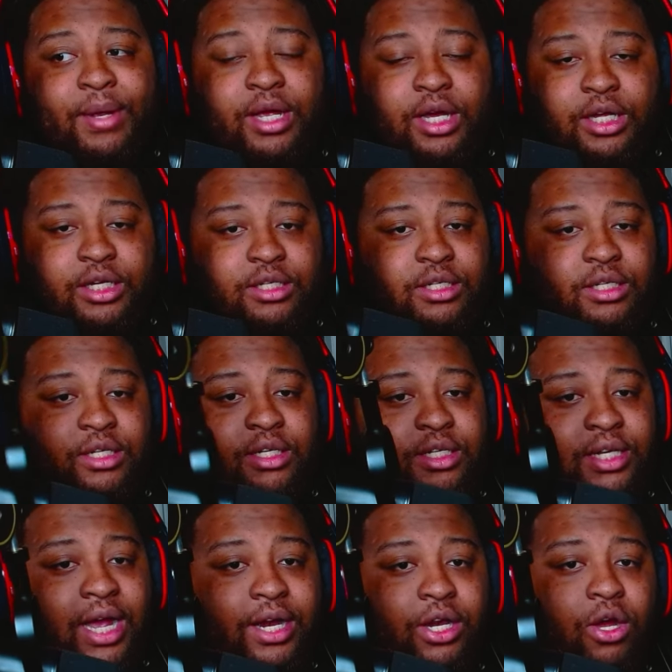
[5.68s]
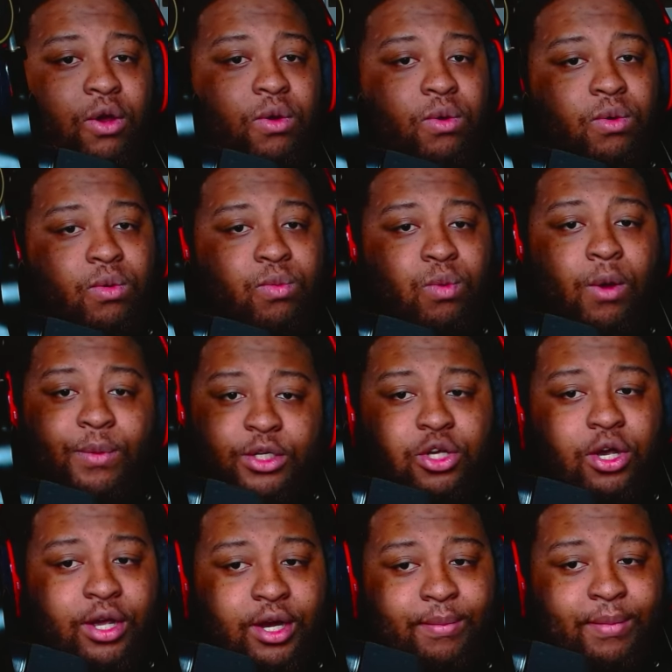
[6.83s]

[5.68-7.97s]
because y'all know what we talking